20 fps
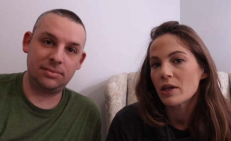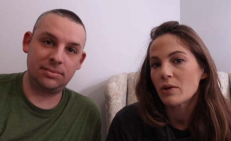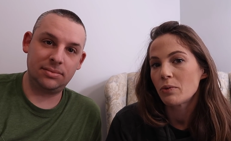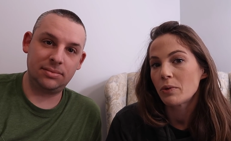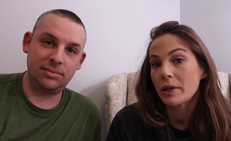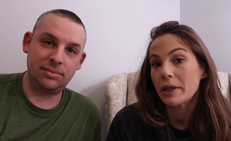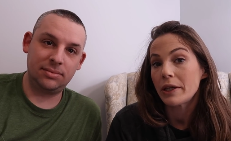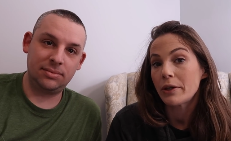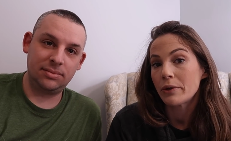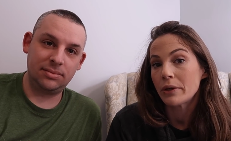Speaker 1: like
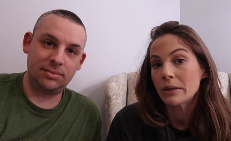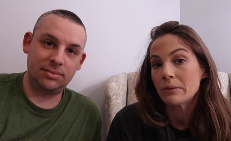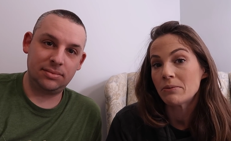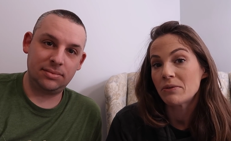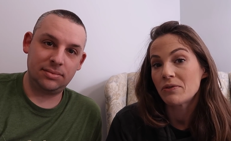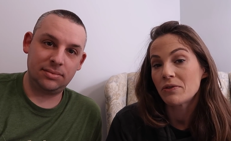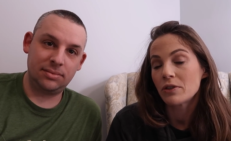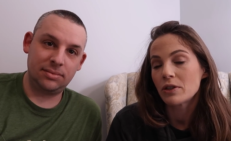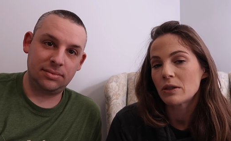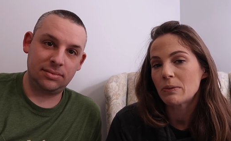really
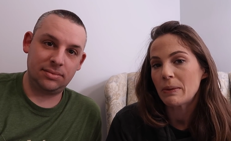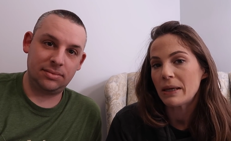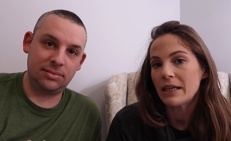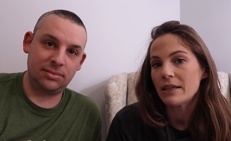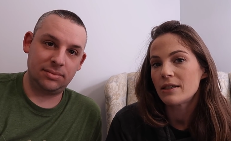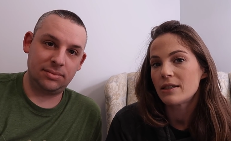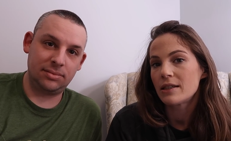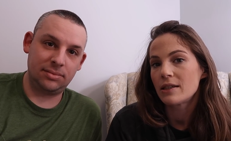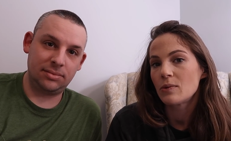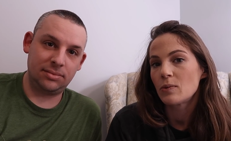cramped for
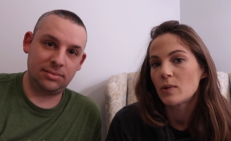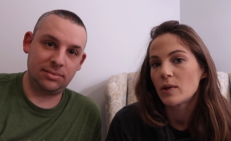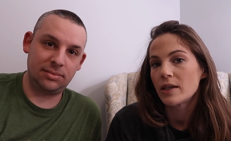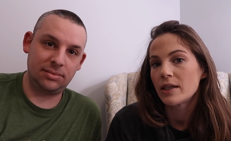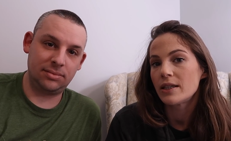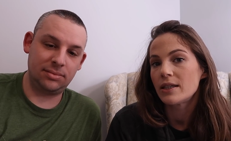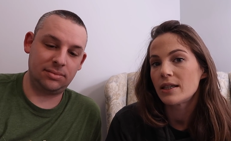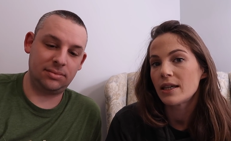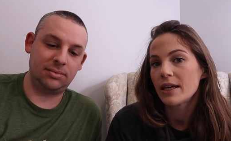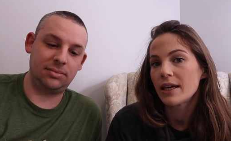space and
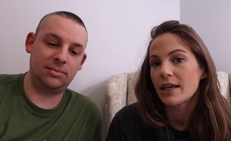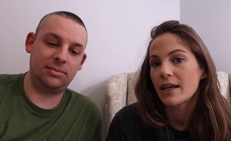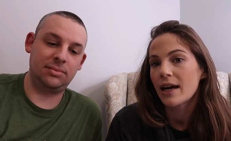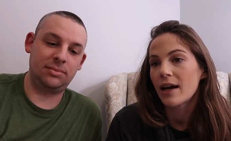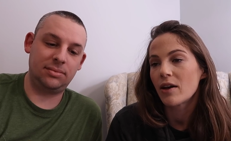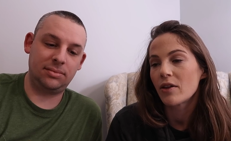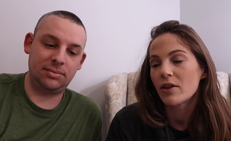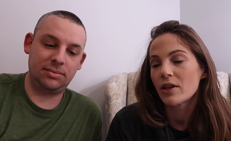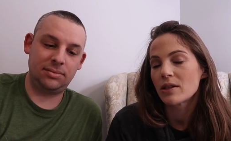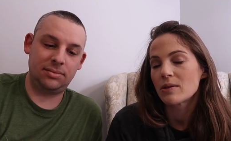wanted to get
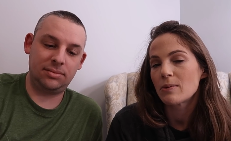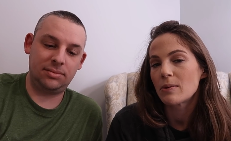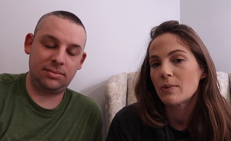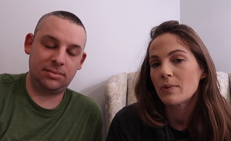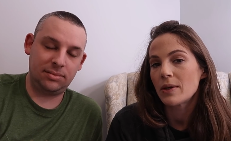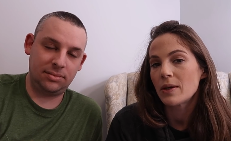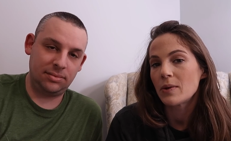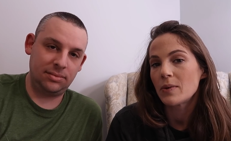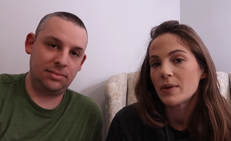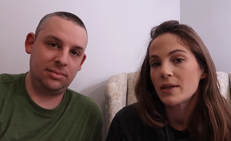out. That's
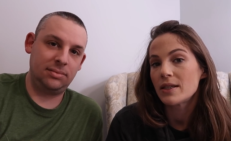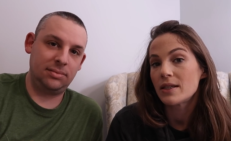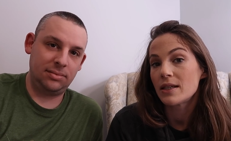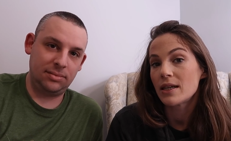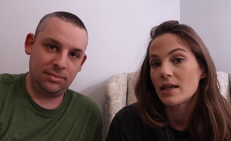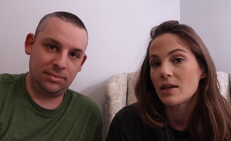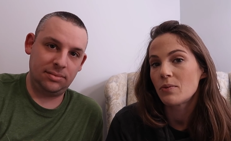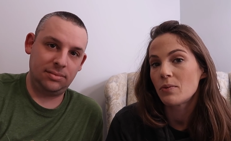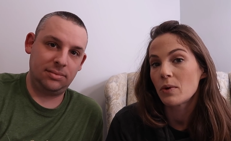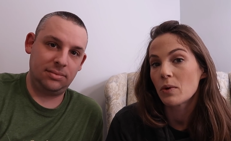what we always
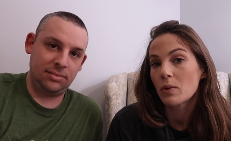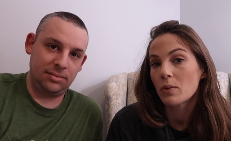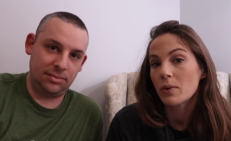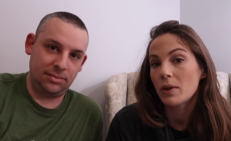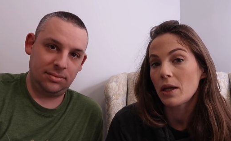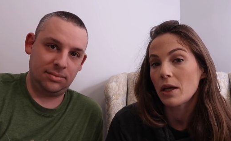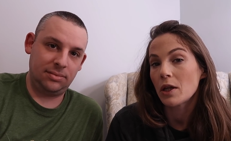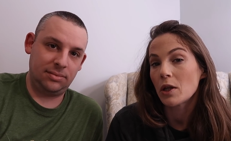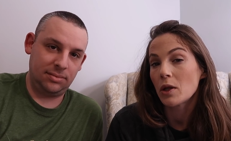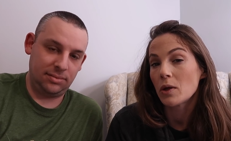did. And we were
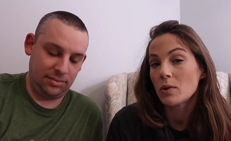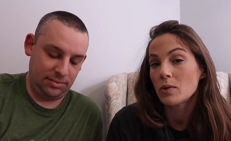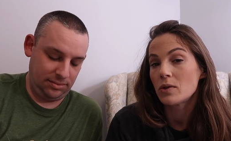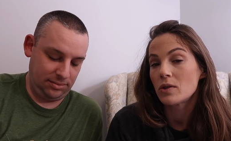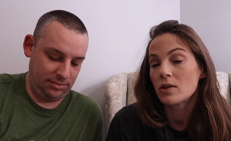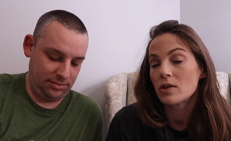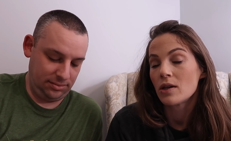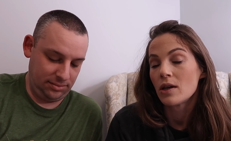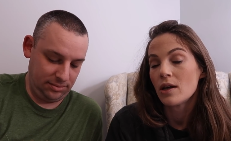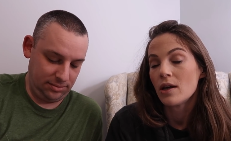really
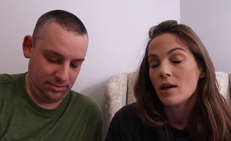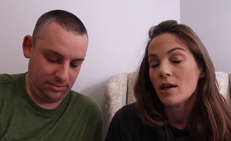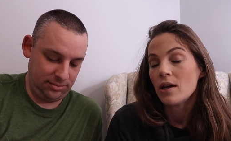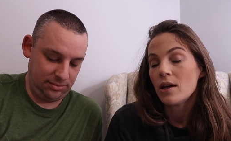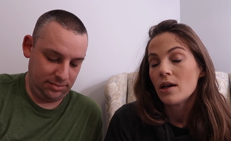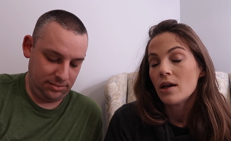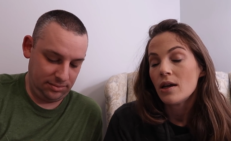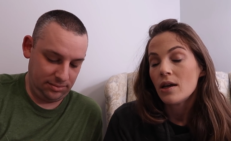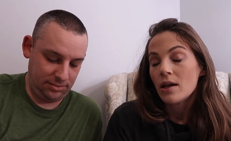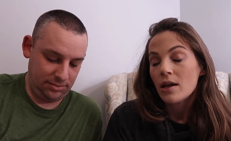close
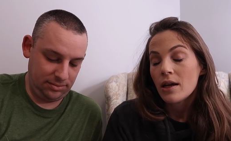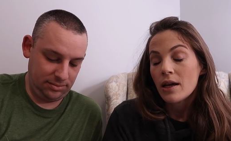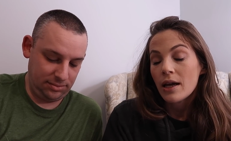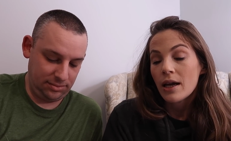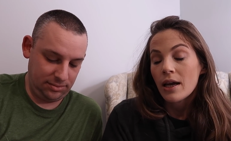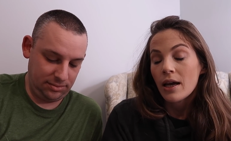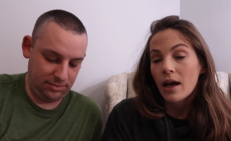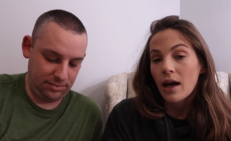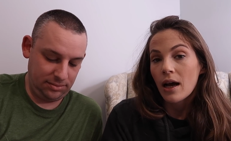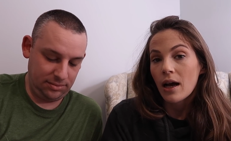
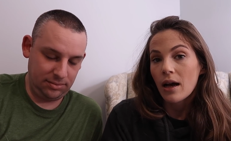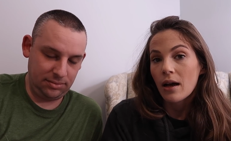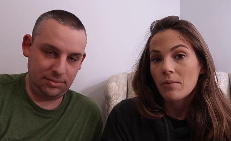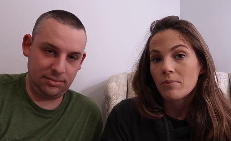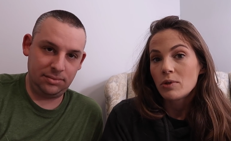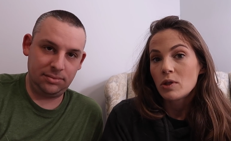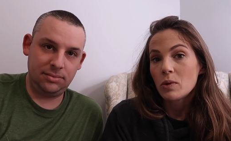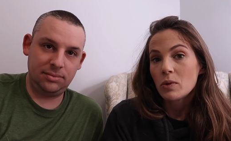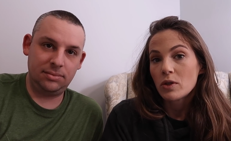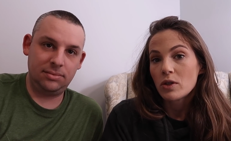
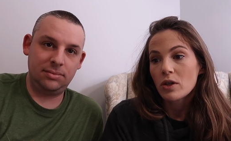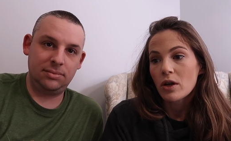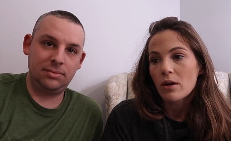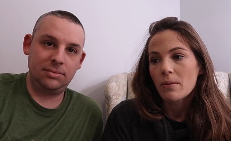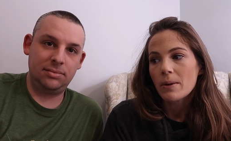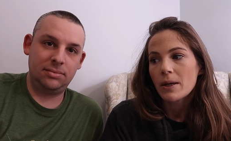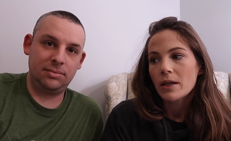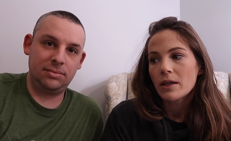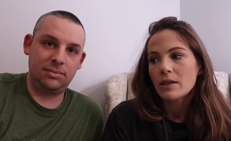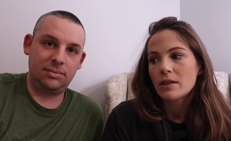um, to a
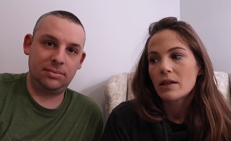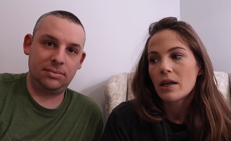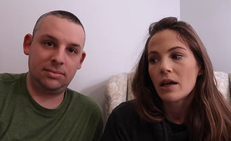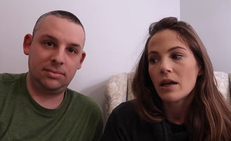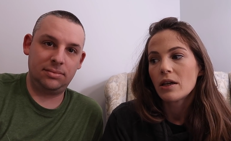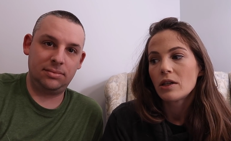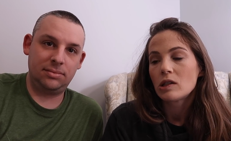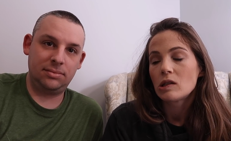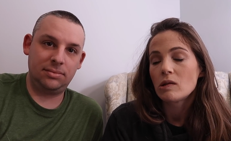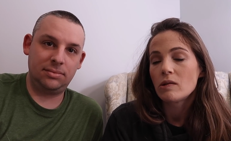Starbucks.
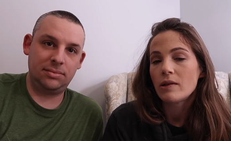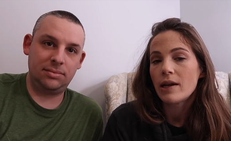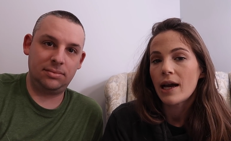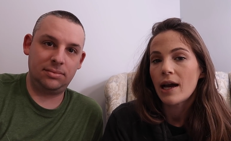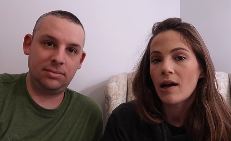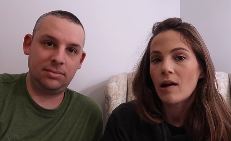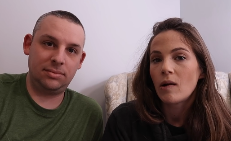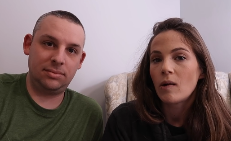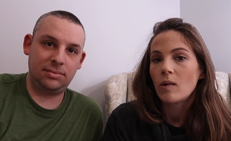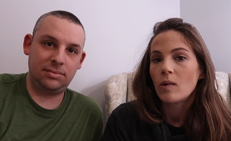So
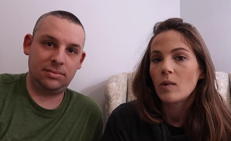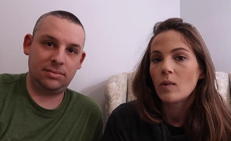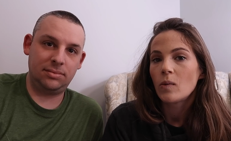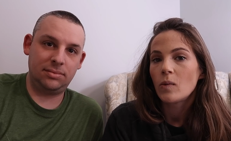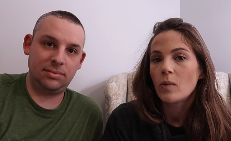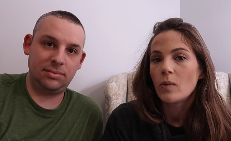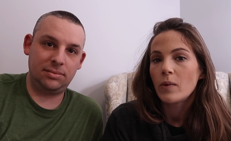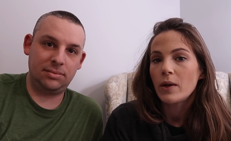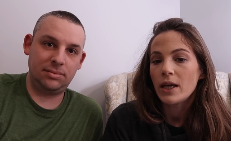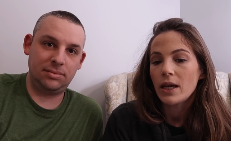now
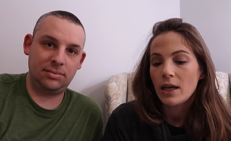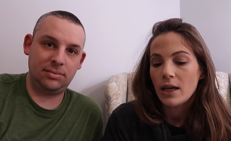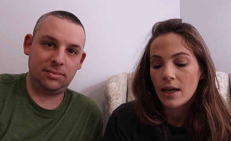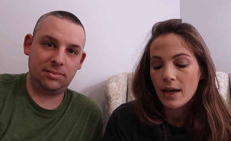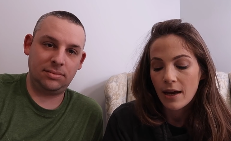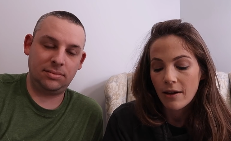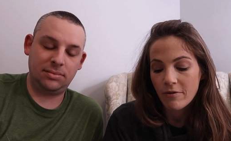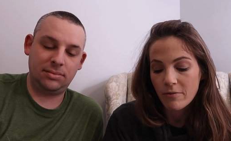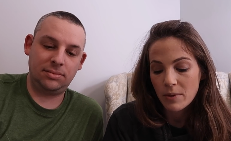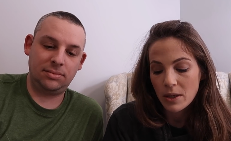
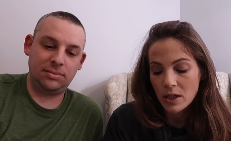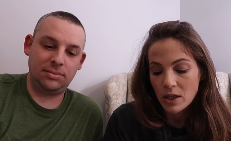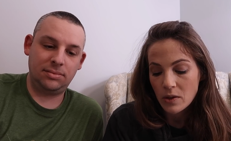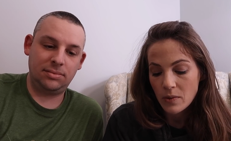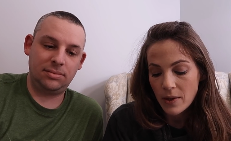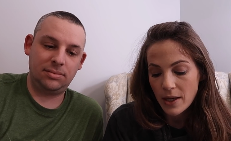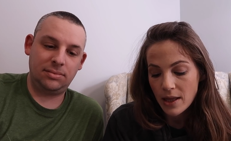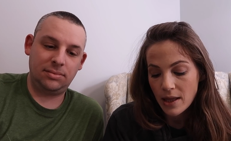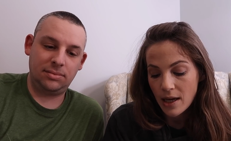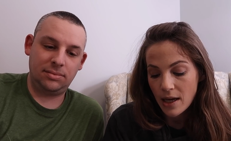we have been
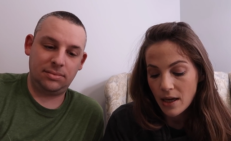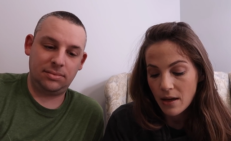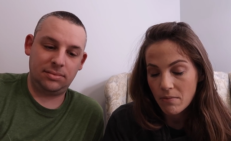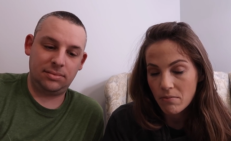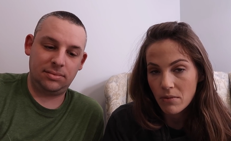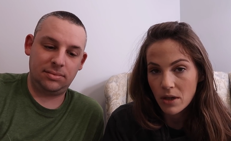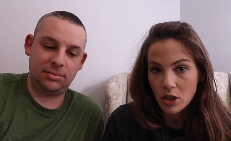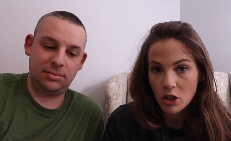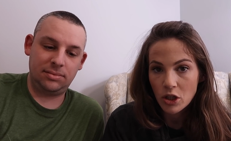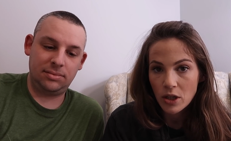doing
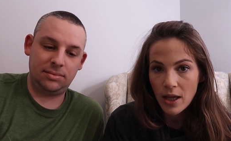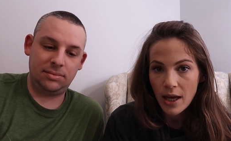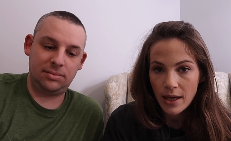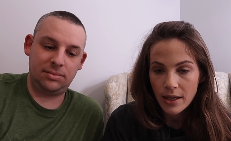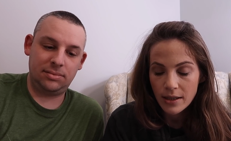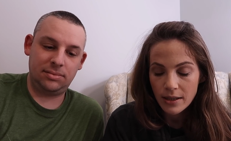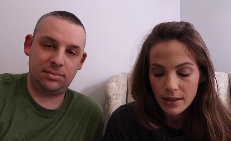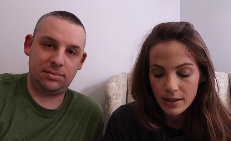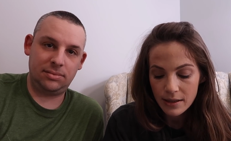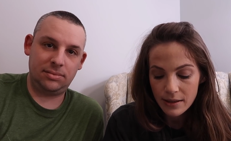that much
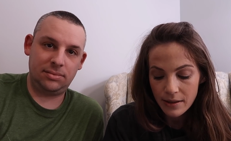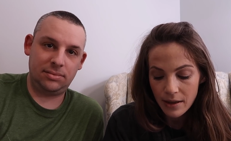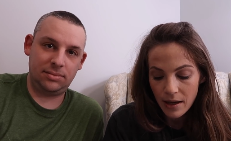less.